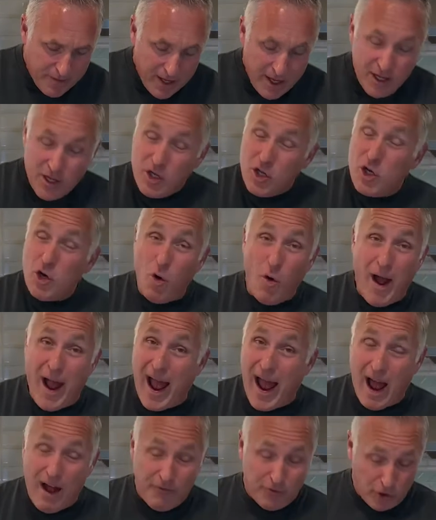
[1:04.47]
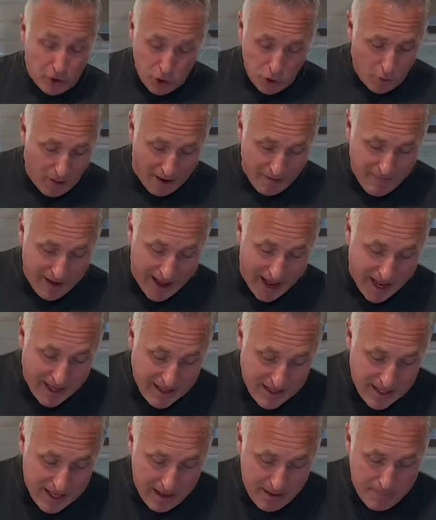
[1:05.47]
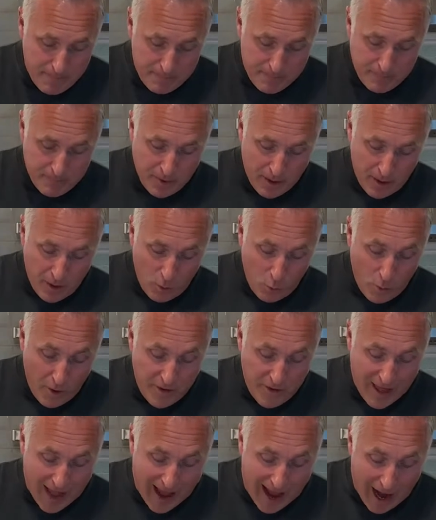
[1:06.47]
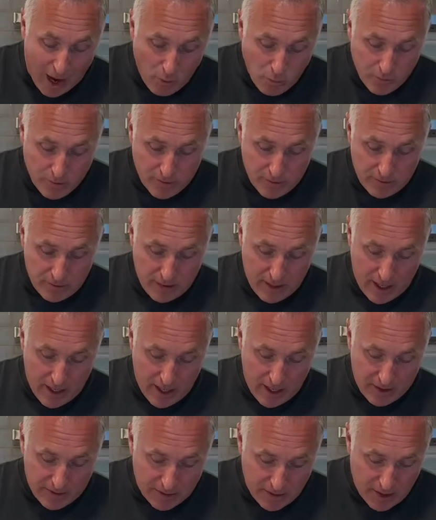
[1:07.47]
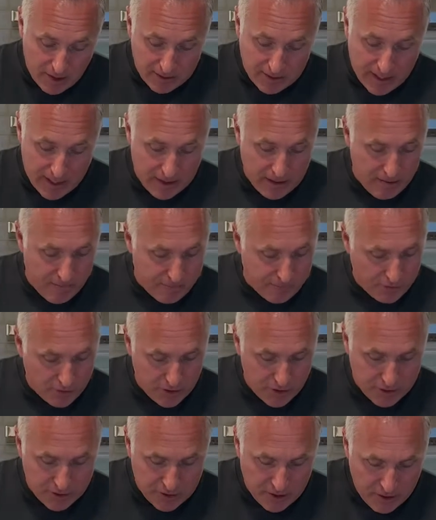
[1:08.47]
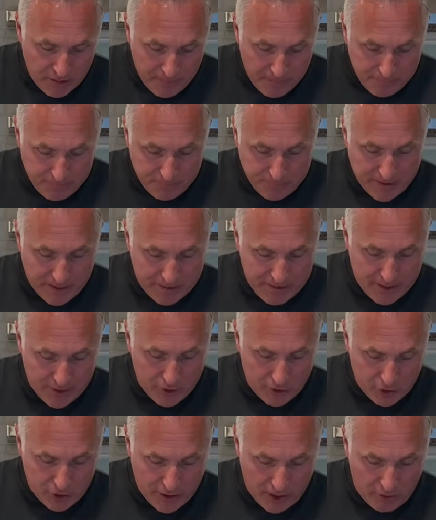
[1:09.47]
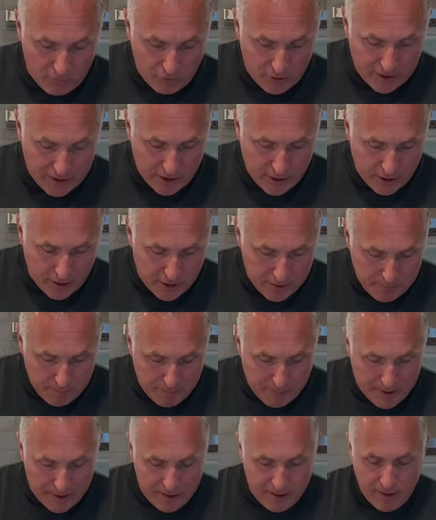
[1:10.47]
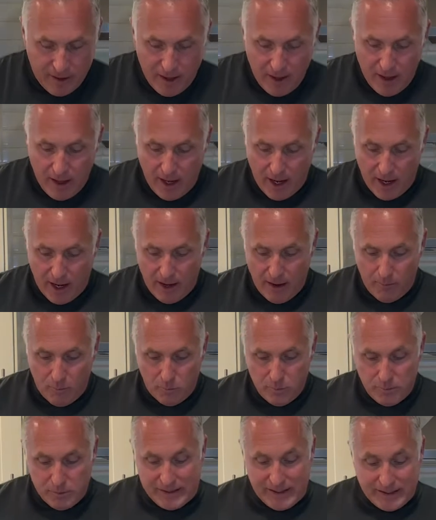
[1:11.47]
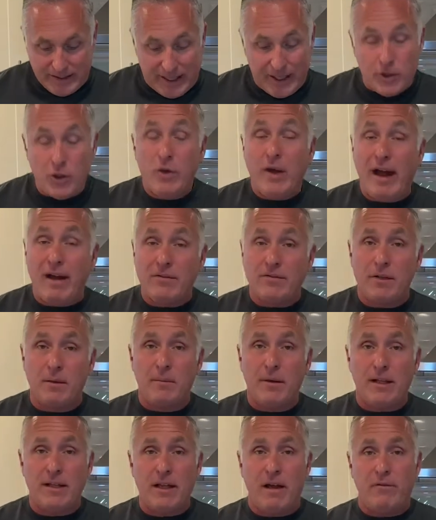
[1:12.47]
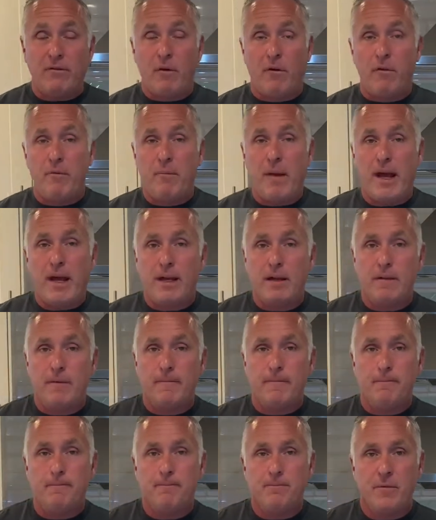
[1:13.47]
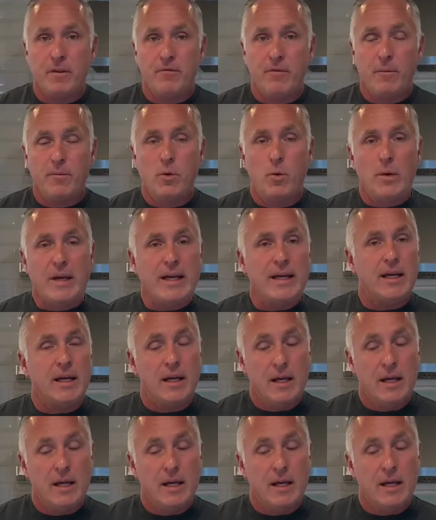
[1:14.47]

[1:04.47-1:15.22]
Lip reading: You don't have to. I've had them without sauteing them first, and they turn out really good. But since I do have some leftover bacon from the week,